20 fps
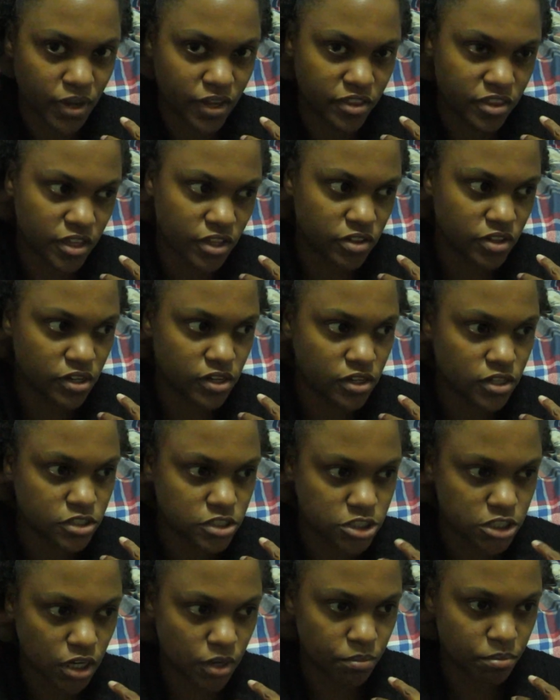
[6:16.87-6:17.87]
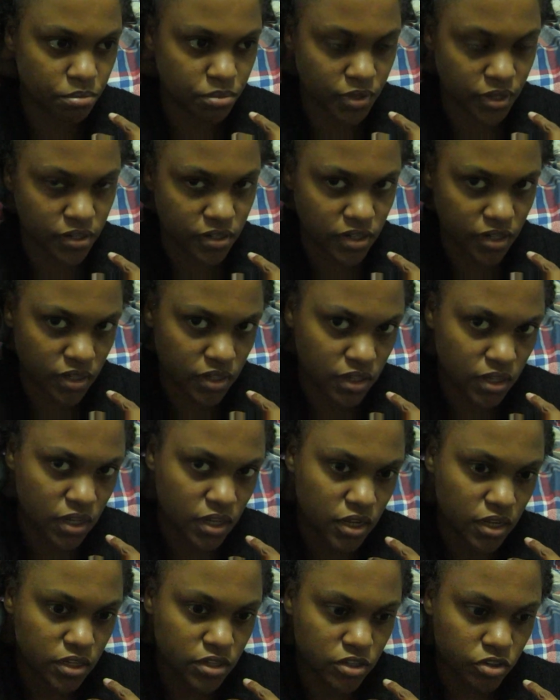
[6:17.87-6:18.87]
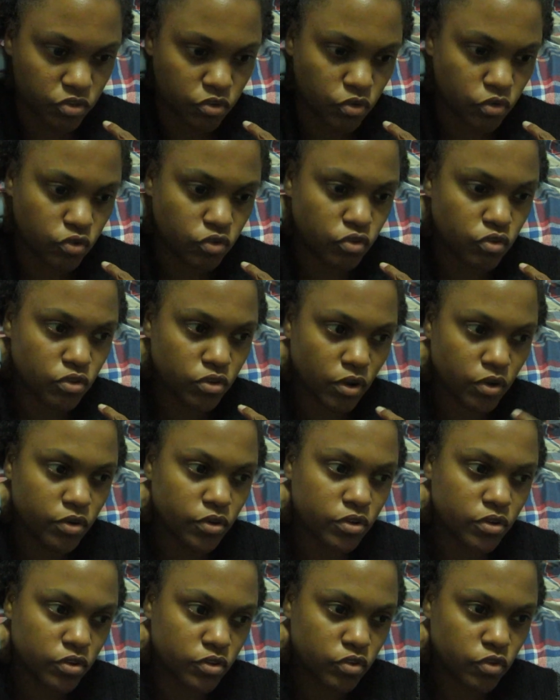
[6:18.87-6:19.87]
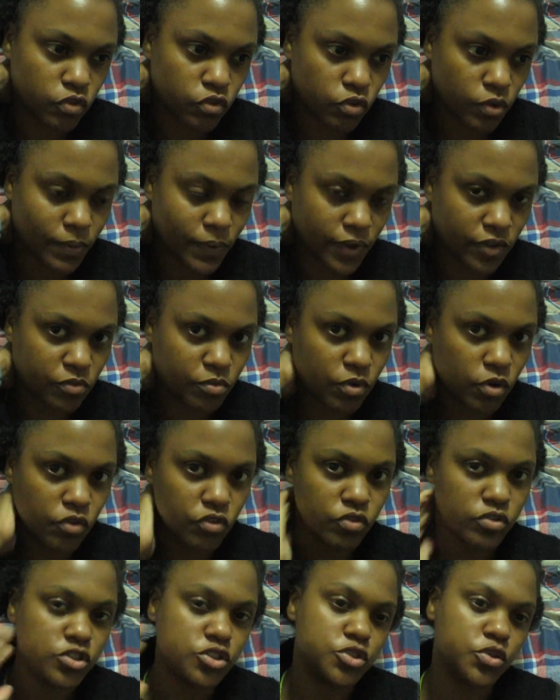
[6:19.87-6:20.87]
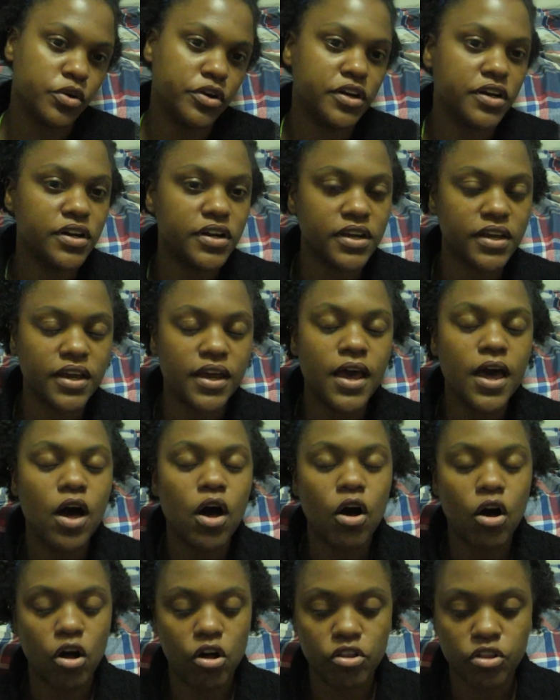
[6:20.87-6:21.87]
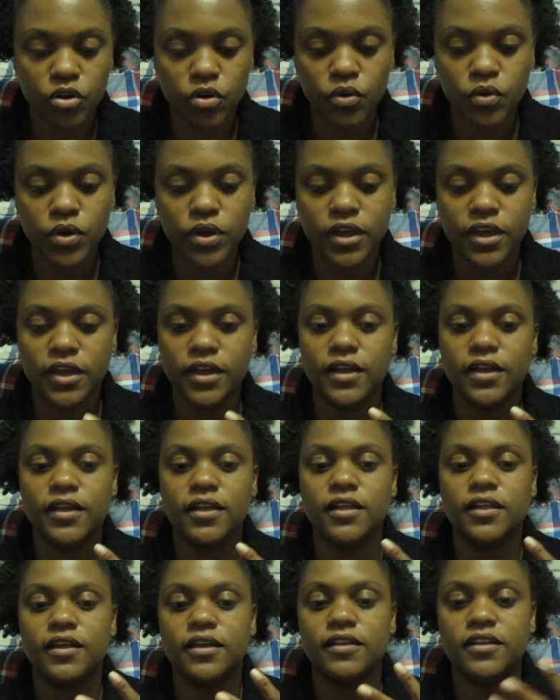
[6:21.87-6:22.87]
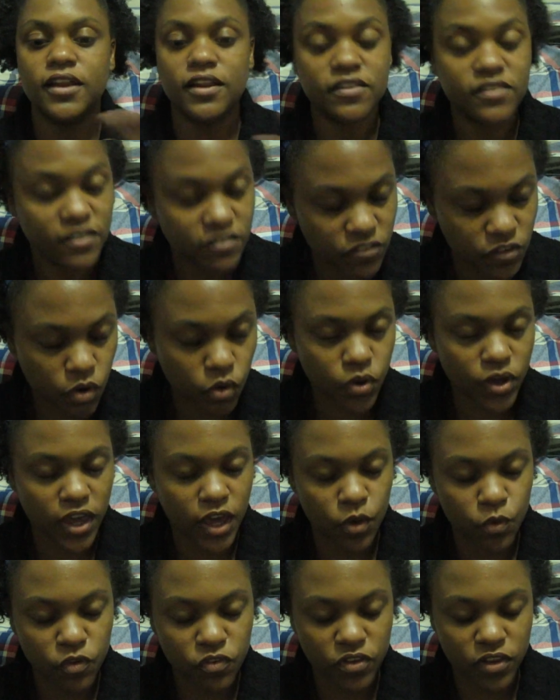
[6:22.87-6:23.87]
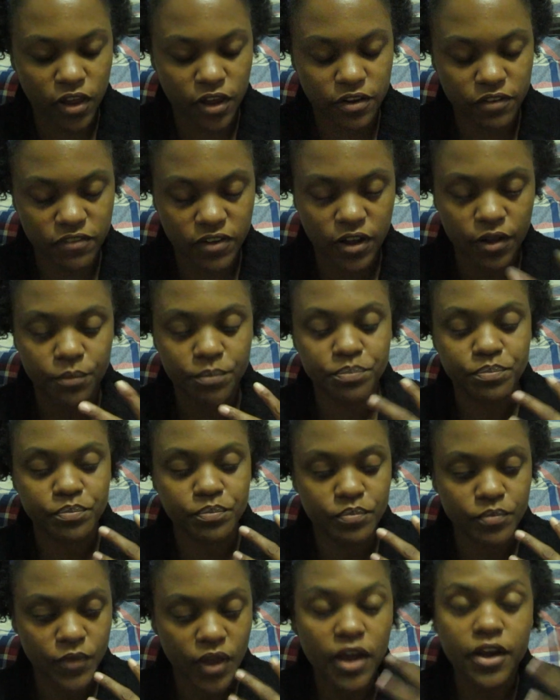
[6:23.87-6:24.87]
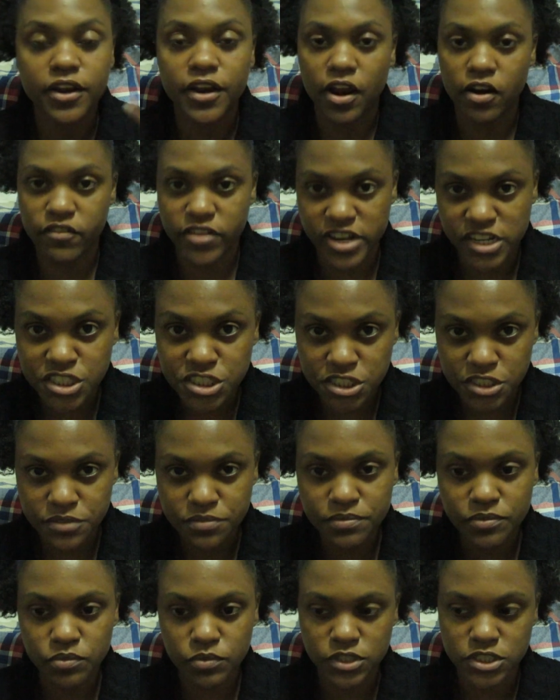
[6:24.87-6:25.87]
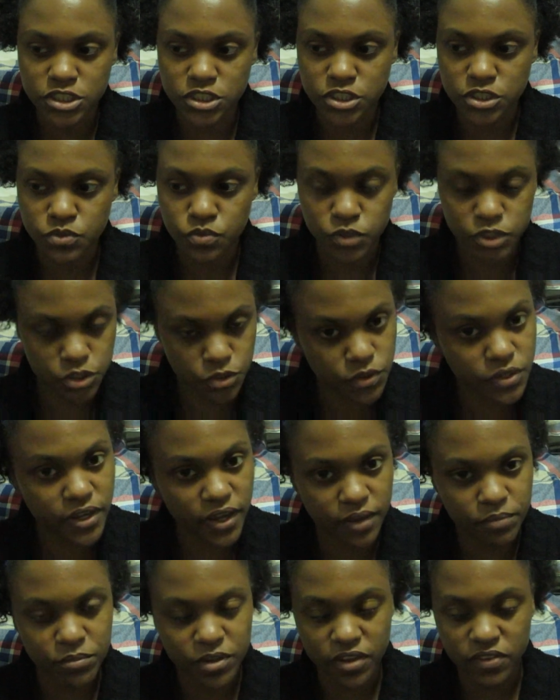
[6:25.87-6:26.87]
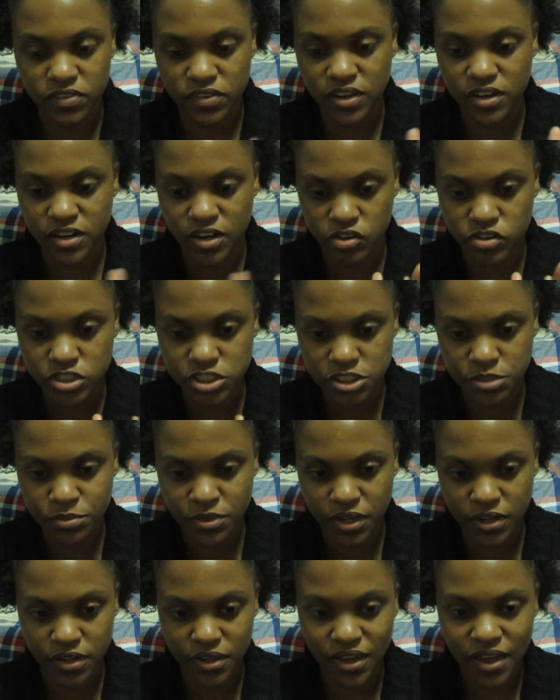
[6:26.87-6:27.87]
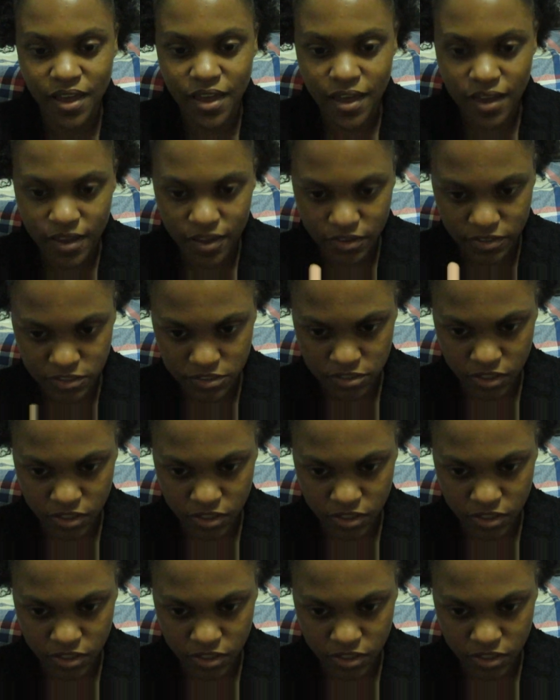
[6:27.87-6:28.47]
job. I think they did a good job blending the two, not only the two storylines, but also shortening it. Although, that is if you're okay with a lot of um narration, which is what you'll get, because you get narration in the beginning,